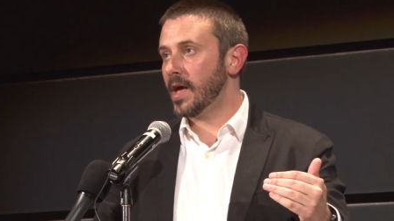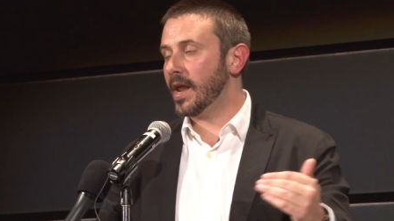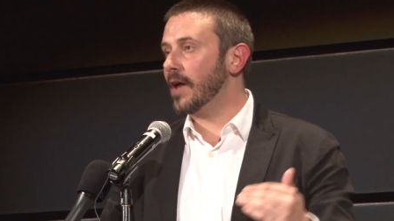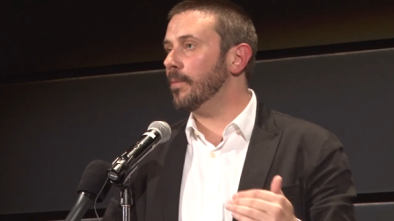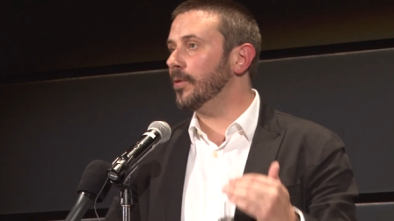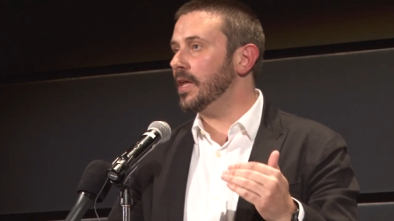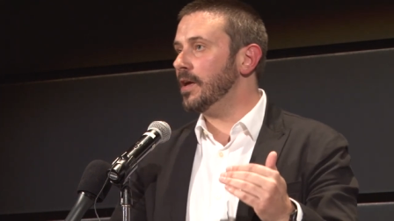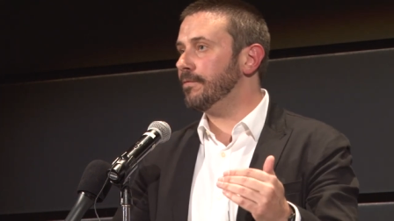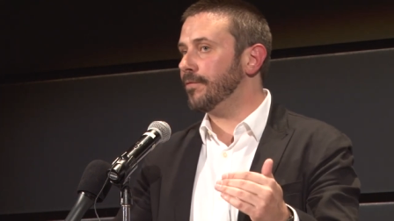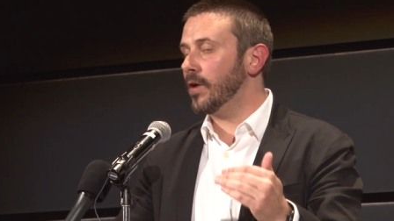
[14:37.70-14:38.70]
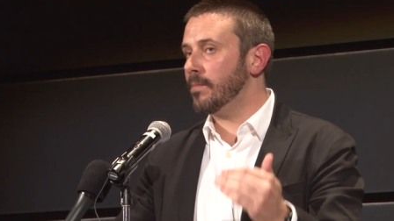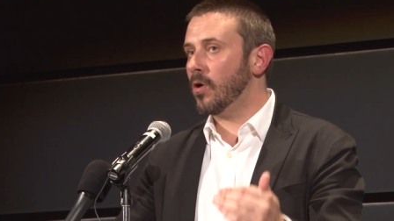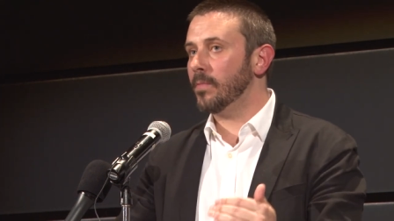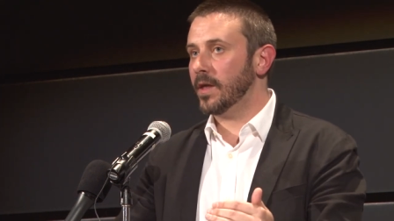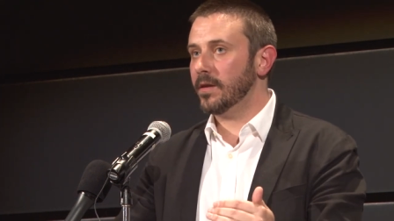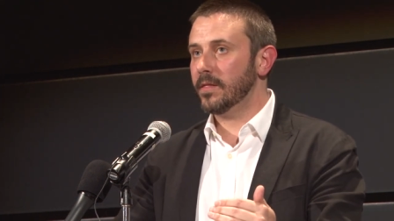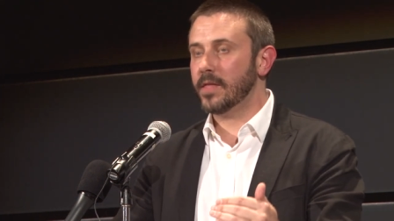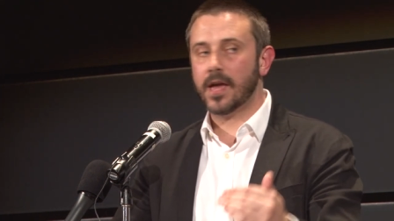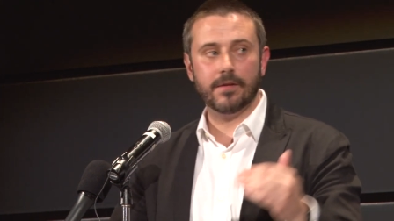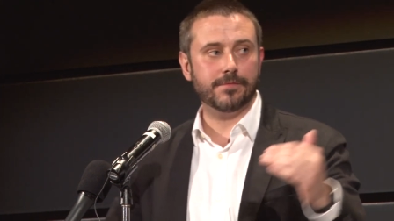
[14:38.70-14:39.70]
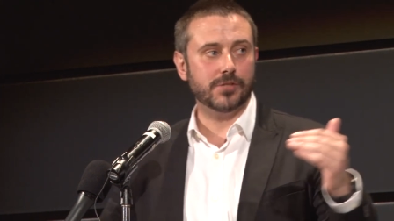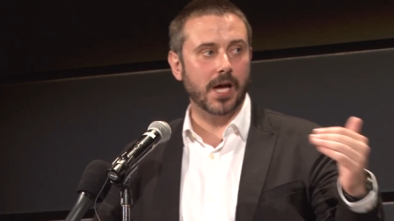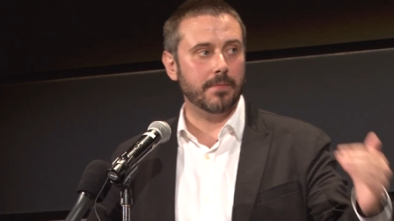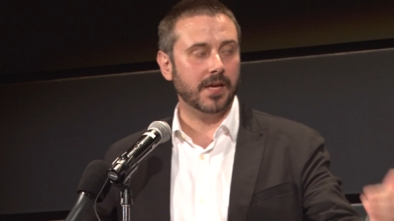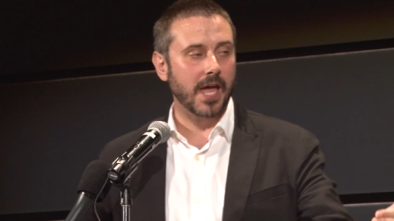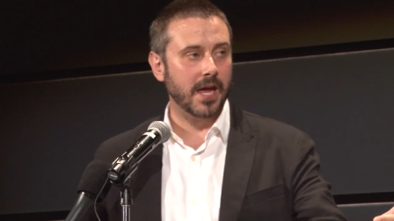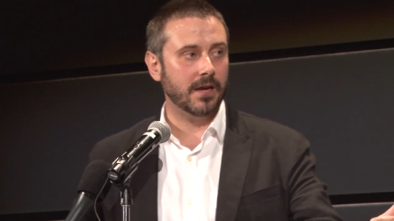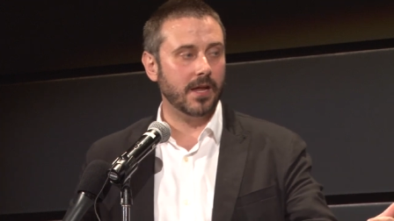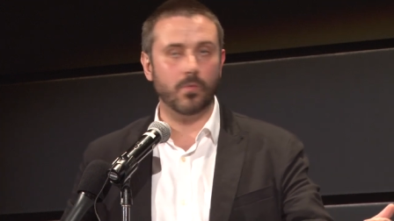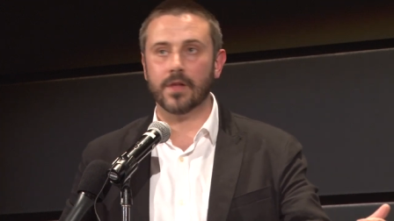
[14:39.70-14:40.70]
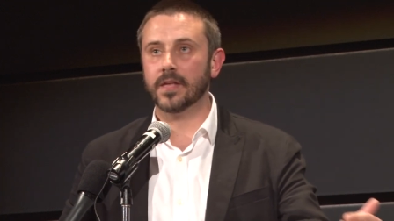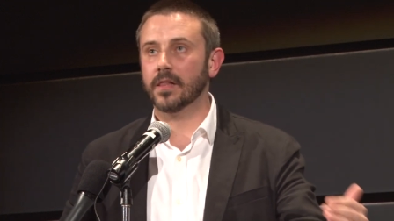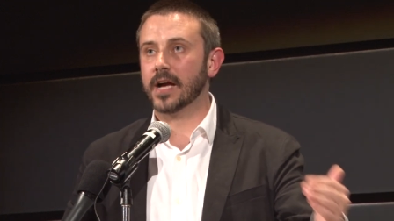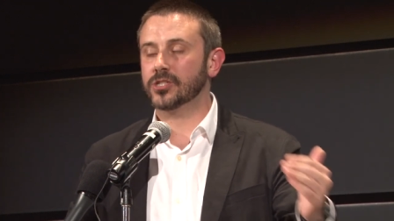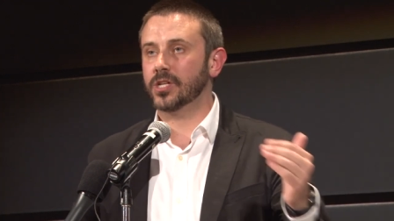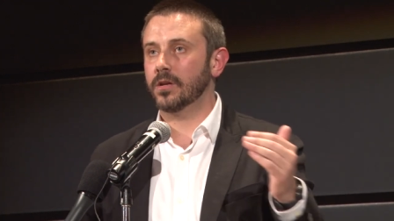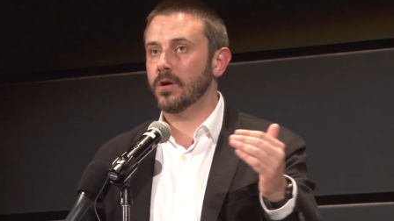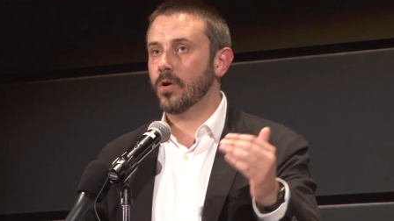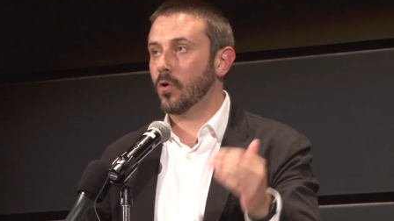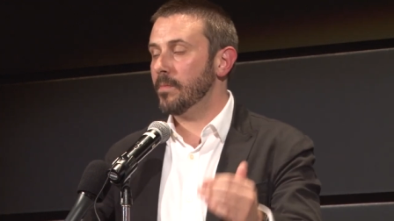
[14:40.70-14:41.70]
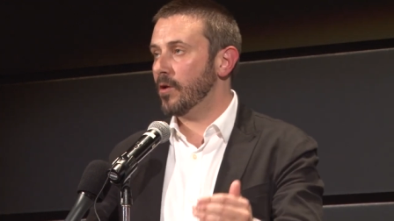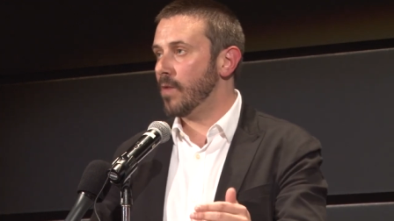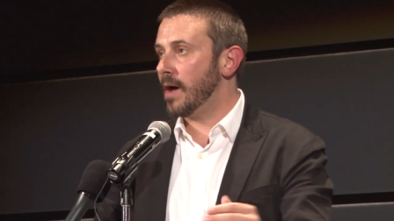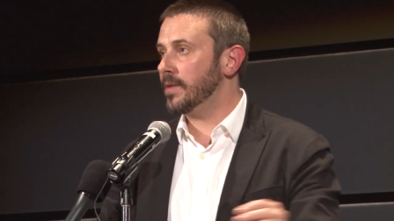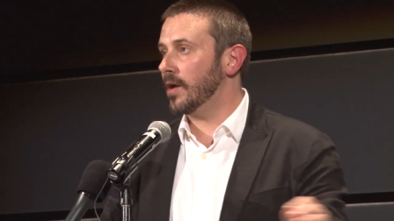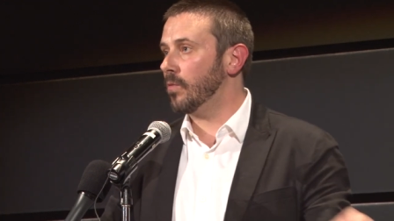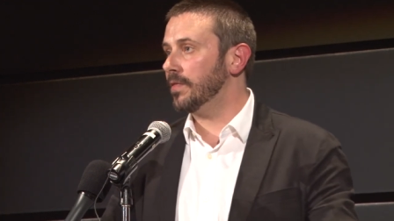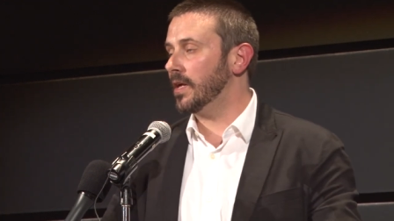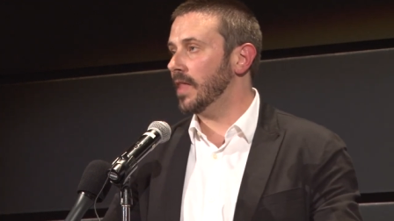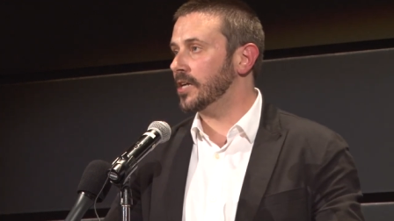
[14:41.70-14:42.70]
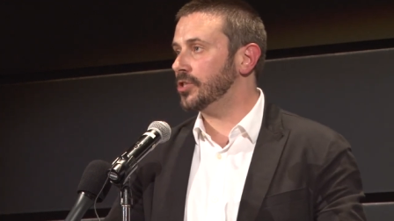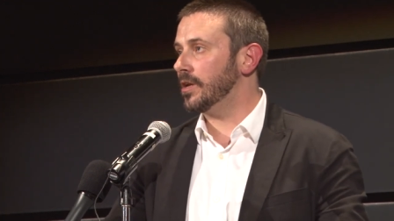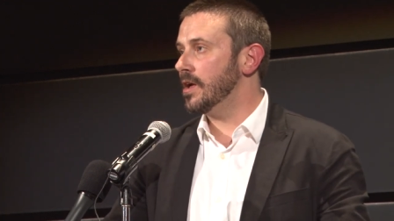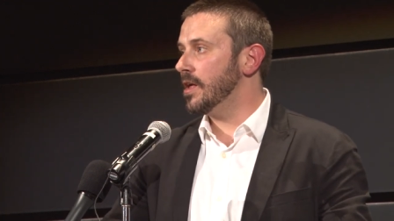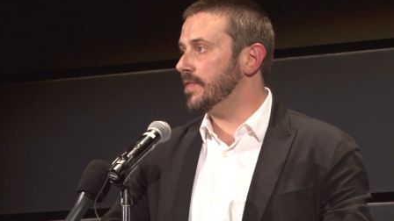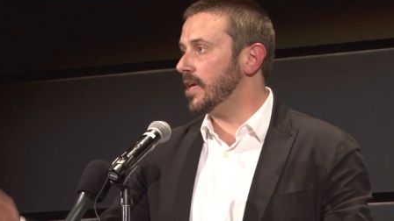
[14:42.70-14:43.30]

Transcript: And I don't believe for a moment that if John McCain had won the election or Mitt Romney had won the election,